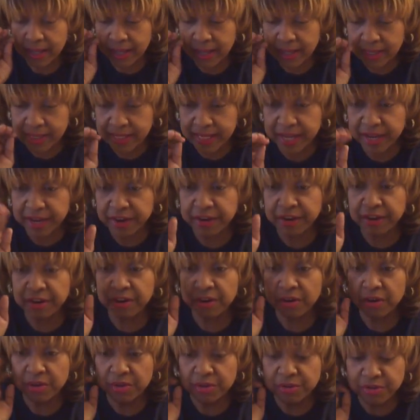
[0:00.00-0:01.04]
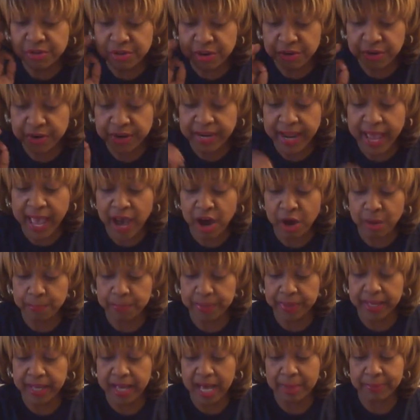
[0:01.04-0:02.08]
clear urine
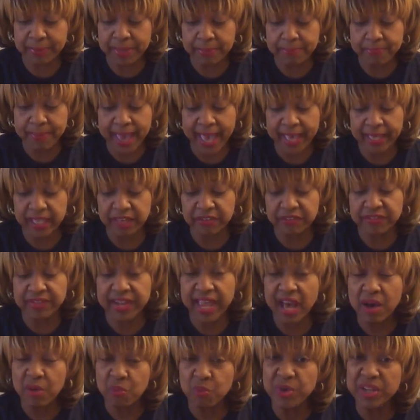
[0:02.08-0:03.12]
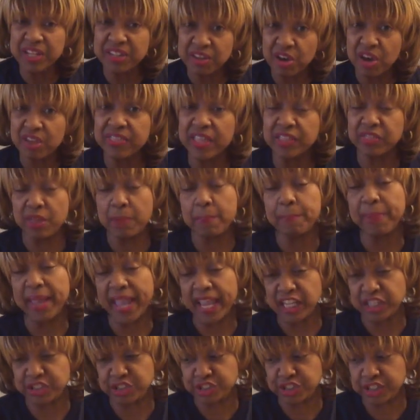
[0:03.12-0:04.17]
output coming back. If not, we know that the
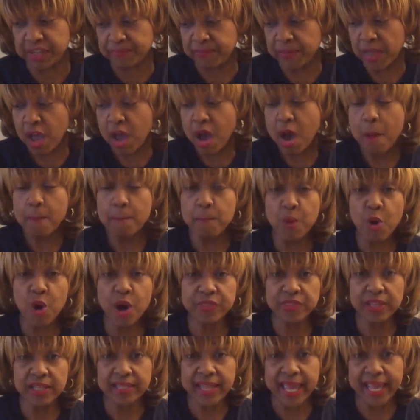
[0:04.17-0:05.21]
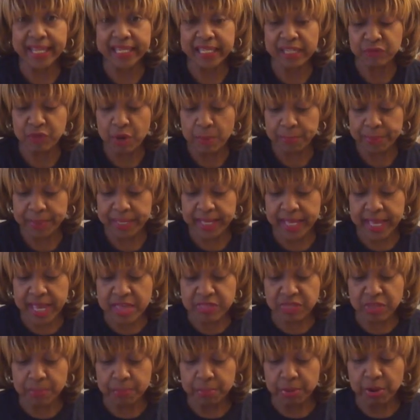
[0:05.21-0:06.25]
patient more than likely will be
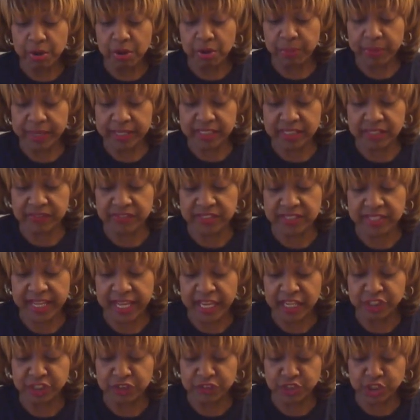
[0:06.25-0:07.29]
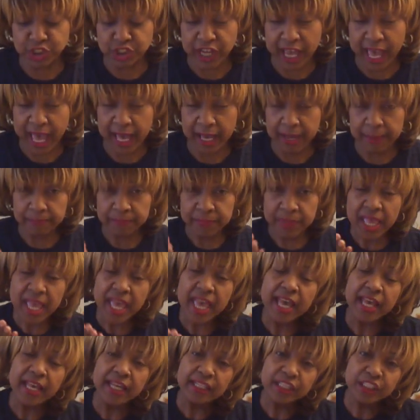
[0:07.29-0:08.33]
in the progressive stage of shock.
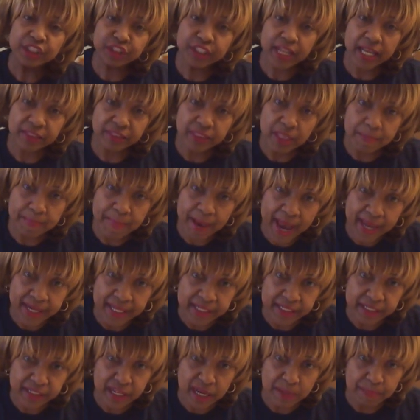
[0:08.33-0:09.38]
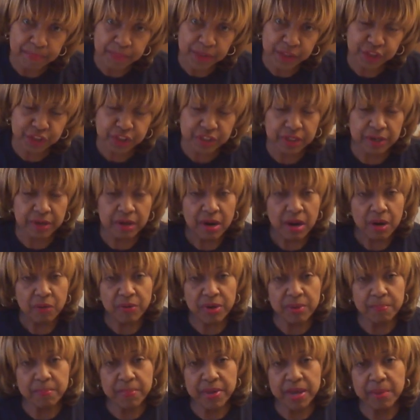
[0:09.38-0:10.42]
Check the body temperature.
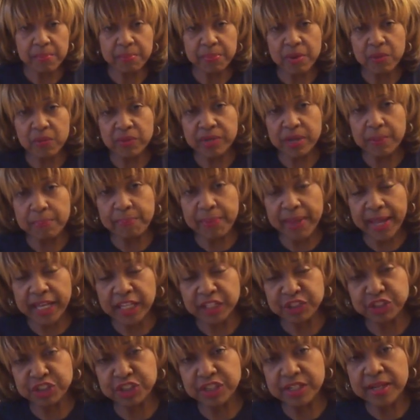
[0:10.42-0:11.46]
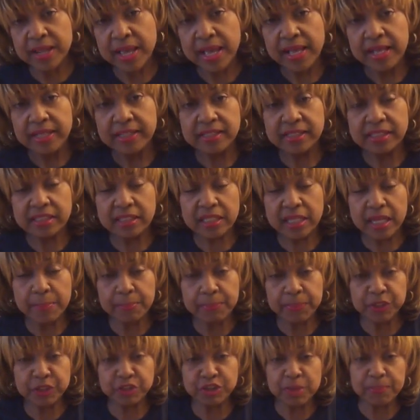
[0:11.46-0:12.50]
Remember, when the patient's
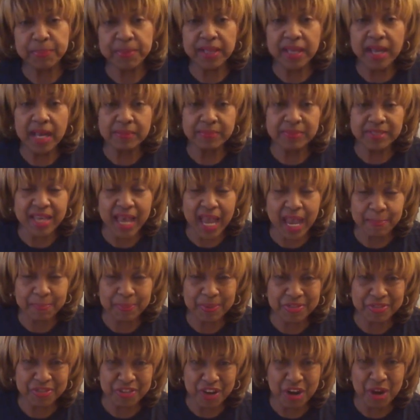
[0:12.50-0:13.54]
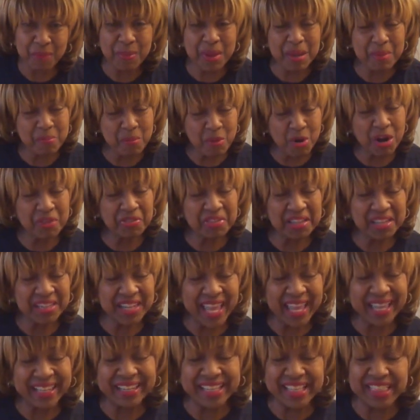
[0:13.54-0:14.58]
temperature becomes hypothermic, more than
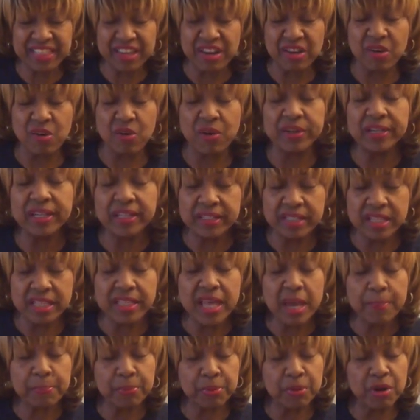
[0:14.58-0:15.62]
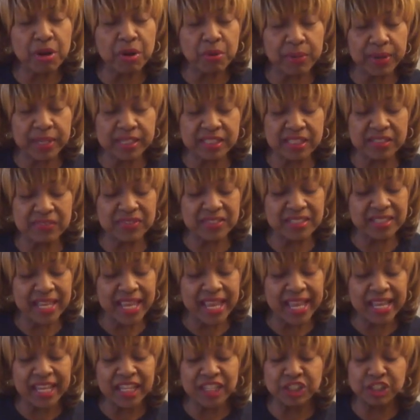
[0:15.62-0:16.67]
likely they're going into that progressive
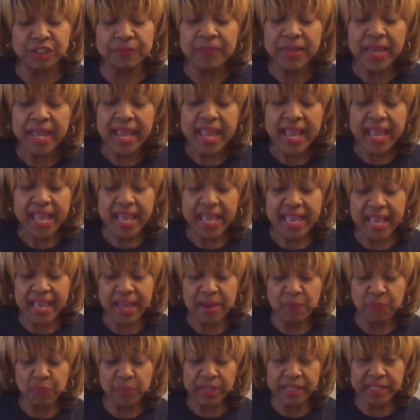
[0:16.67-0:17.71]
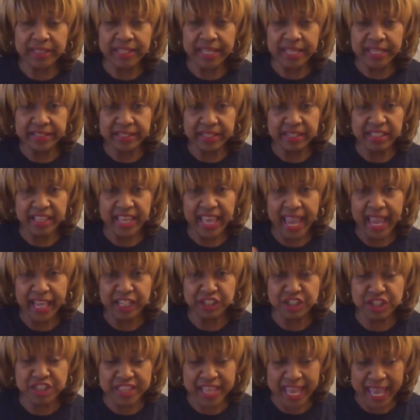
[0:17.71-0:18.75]
stage, and we need to
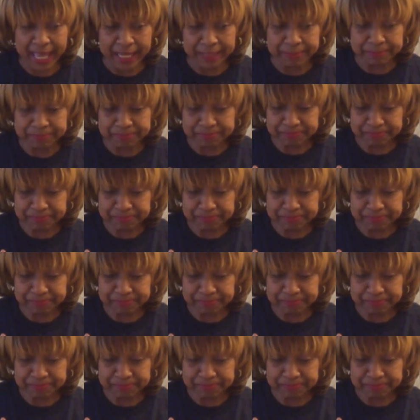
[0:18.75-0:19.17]
catch that